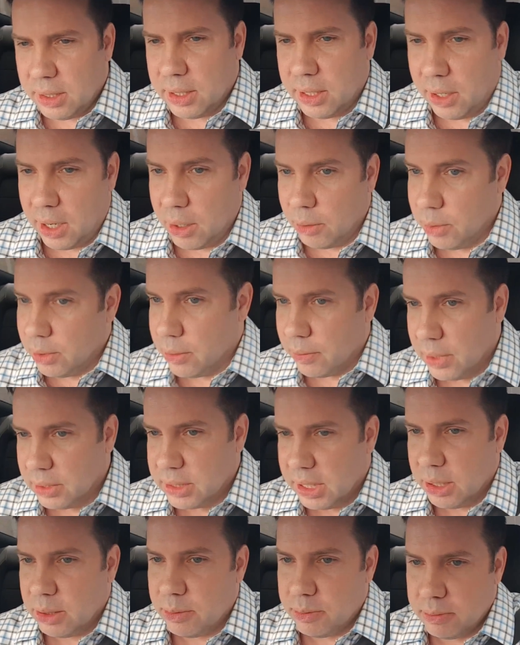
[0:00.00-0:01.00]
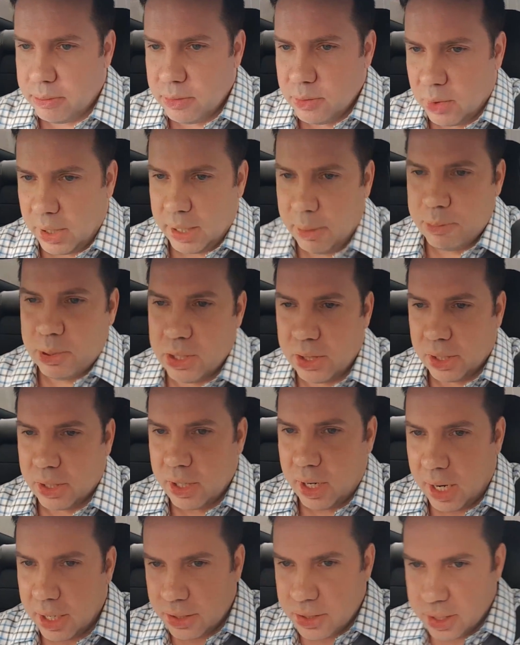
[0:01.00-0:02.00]
I wouldn't really want to put the
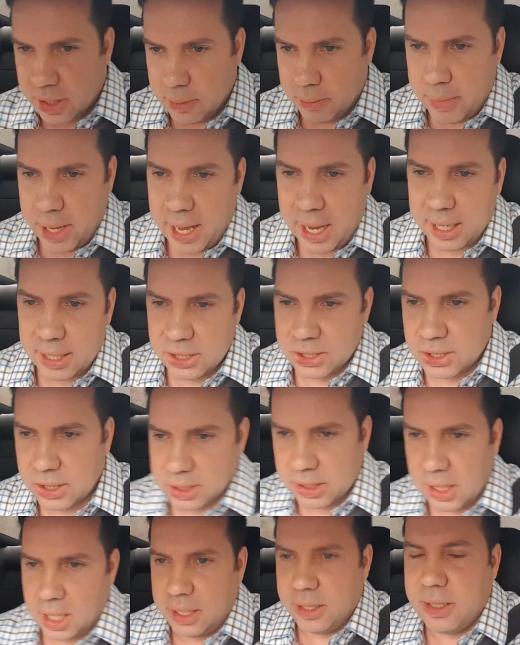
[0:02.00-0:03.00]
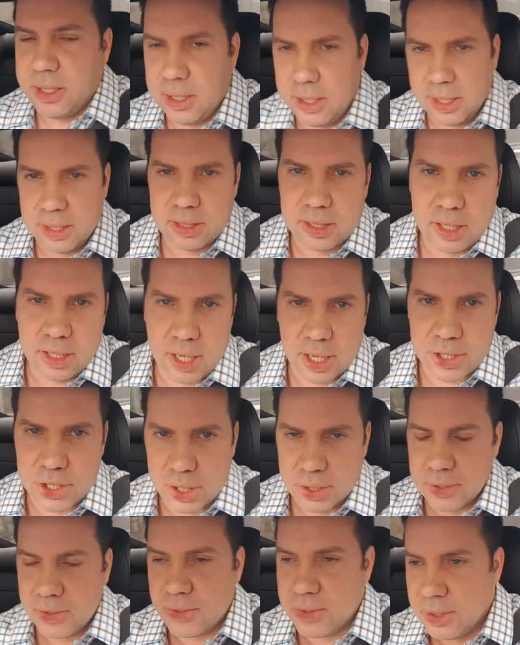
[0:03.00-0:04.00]
car to the max in these
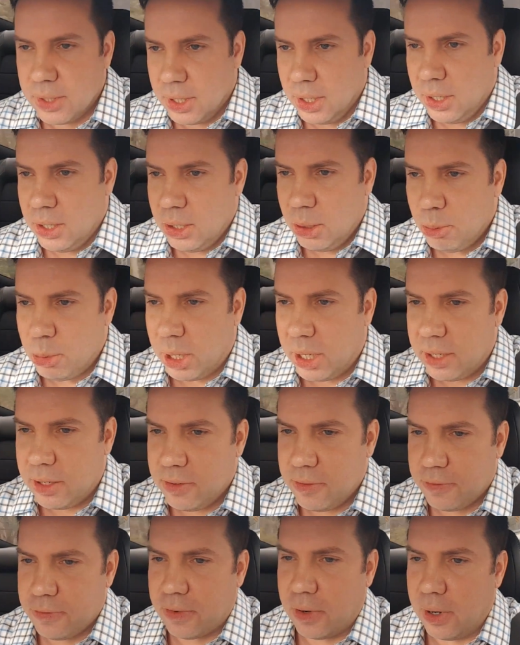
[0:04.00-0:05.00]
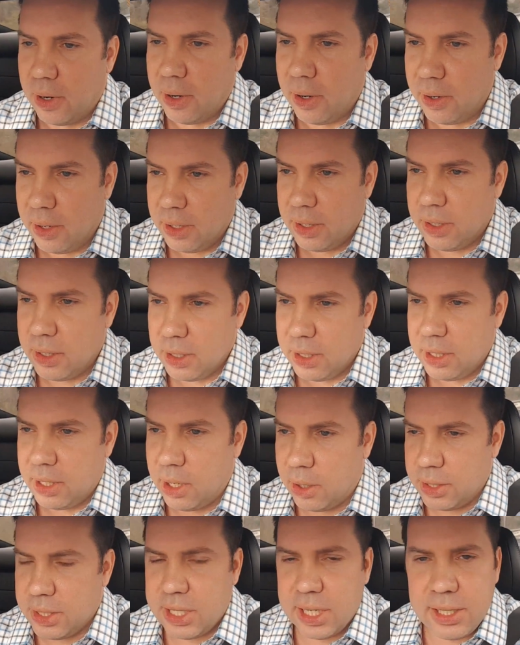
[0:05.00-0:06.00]
conditions. But for,
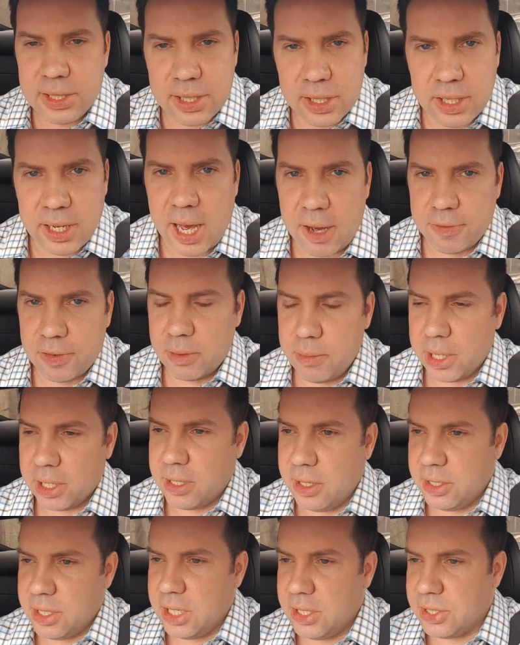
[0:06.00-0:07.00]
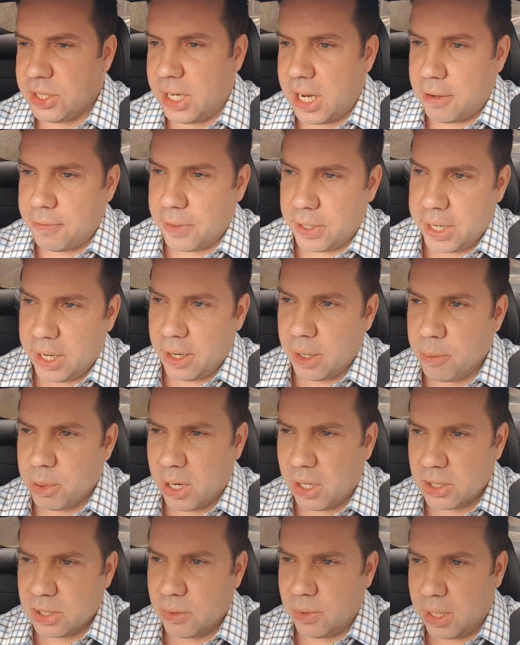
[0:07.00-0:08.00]
a decent effort, making a decent effort here, but
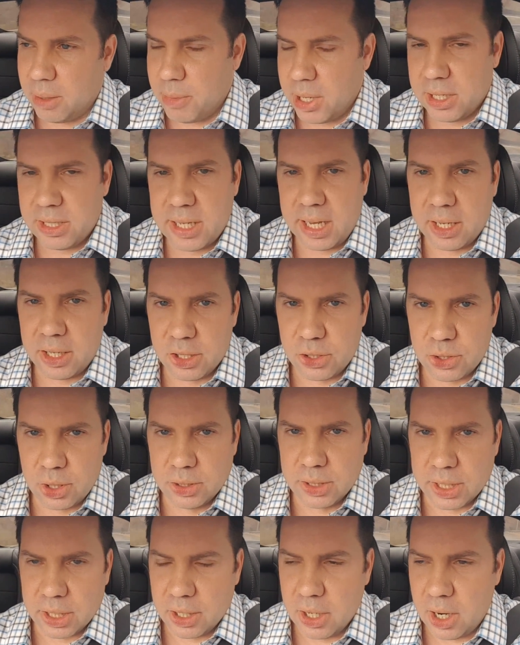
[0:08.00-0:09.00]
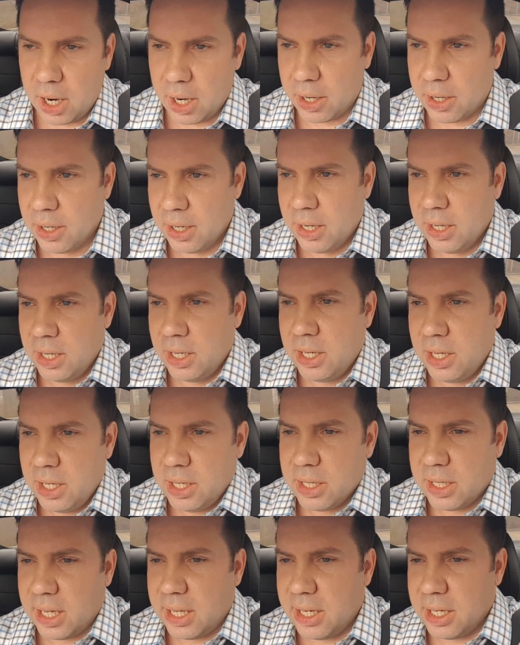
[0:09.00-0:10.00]
also want to maintain control of the car,
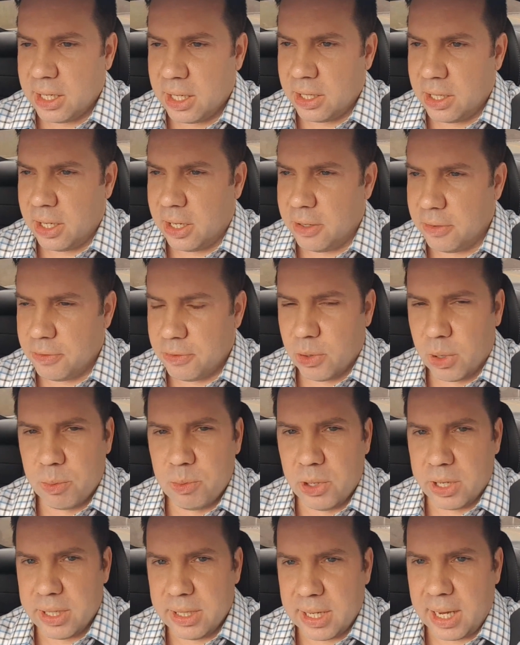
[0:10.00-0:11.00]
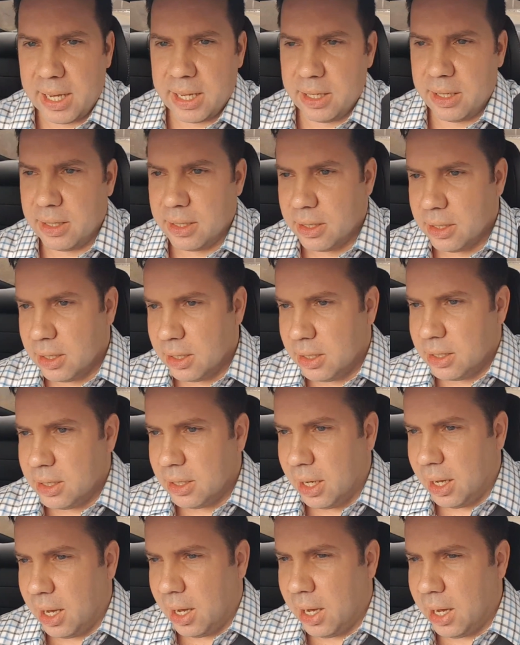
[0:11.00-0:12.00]
getting in the
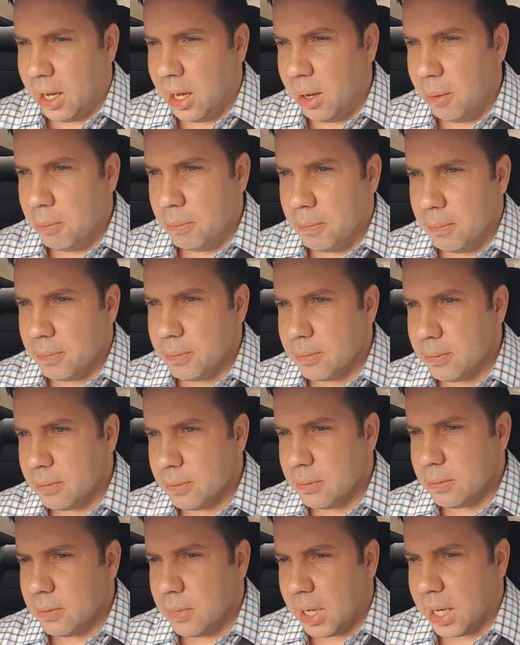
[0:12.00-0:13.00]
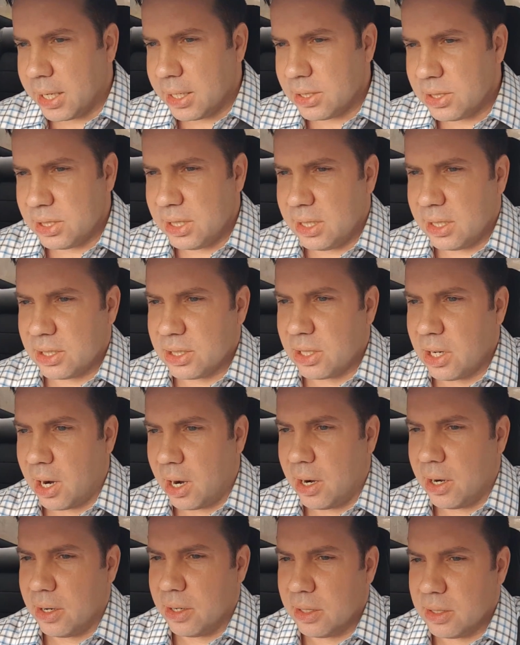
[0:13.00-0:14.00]
4.9, I could see this
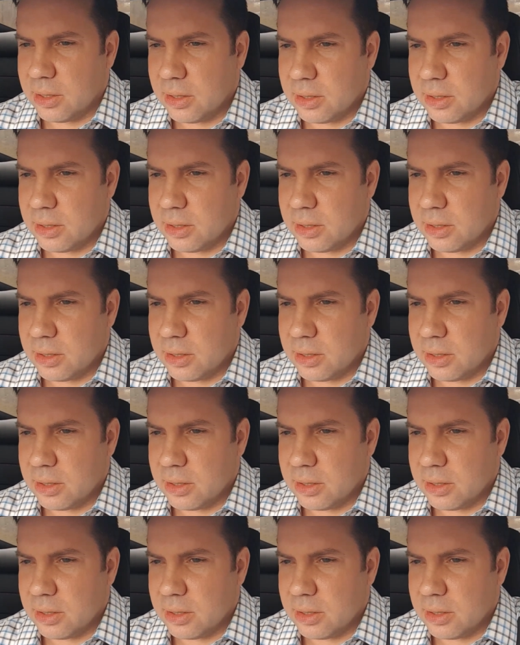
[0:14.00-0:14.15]
car